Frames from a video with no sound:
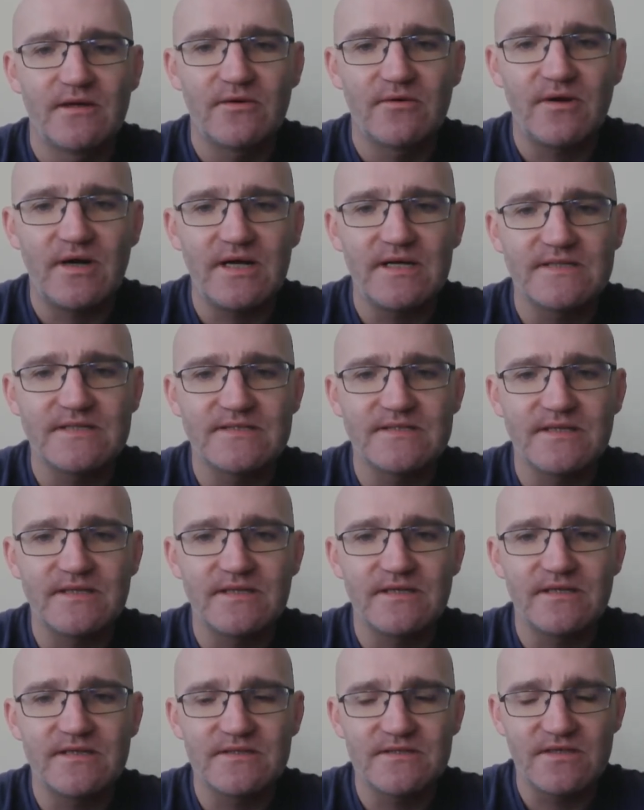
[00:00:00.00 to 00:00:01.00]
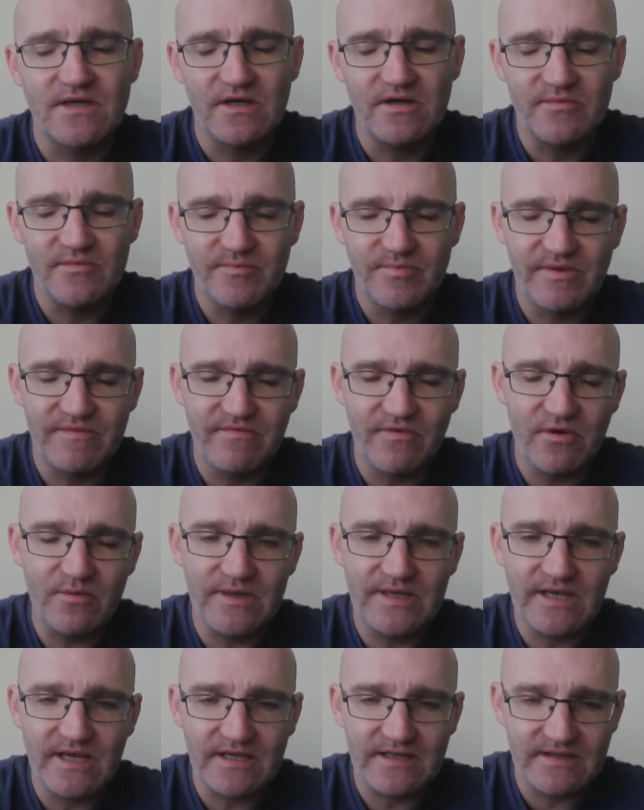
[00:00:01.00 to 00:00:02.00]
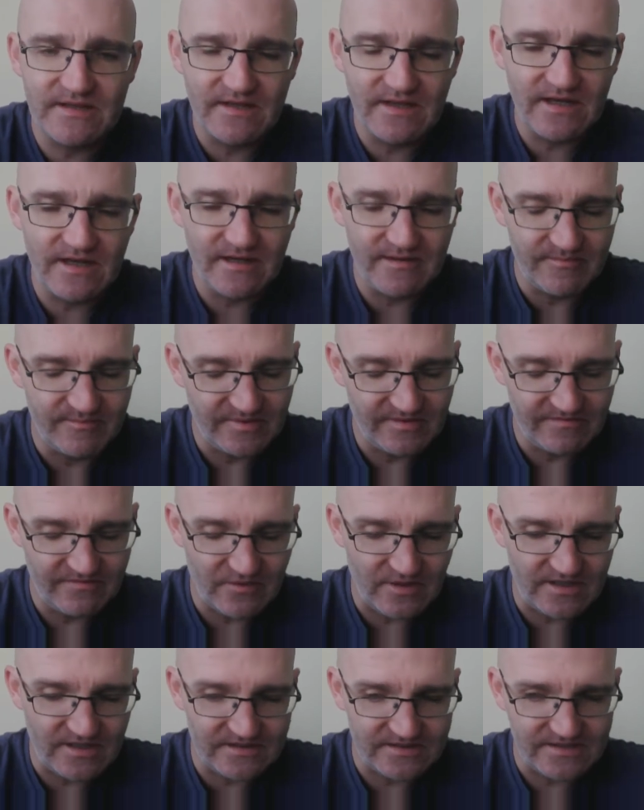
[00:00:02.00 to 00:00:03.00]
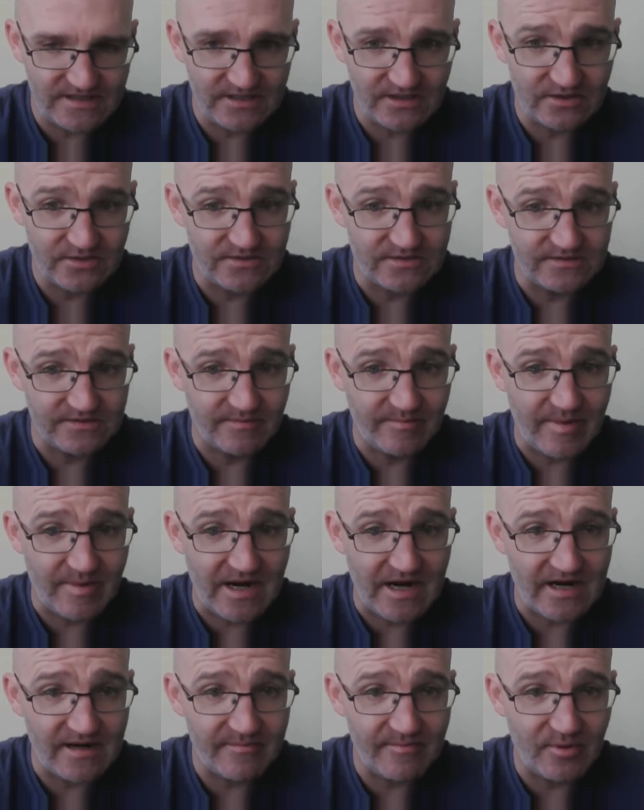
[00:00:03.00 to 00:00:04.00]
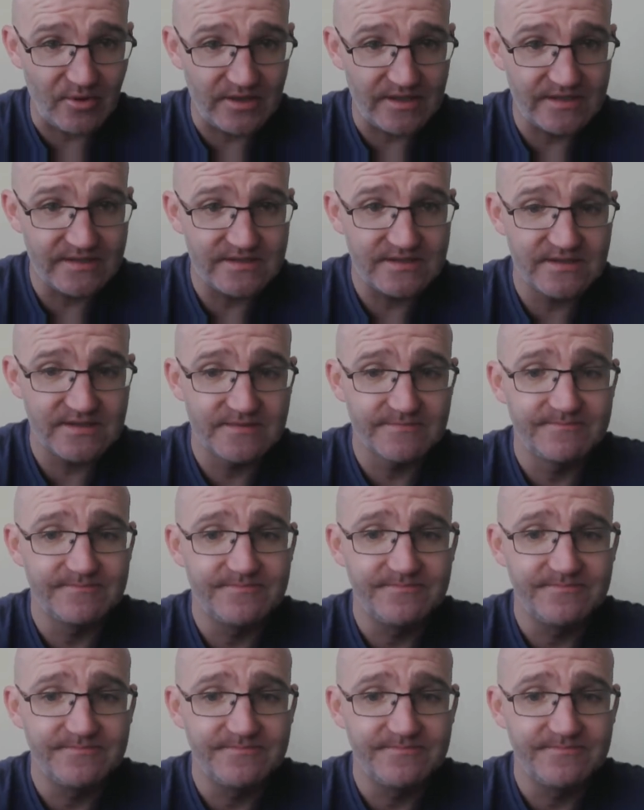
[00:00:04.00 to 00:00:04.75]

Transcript: Right, so before we get there, before I take you to the PowerPoint,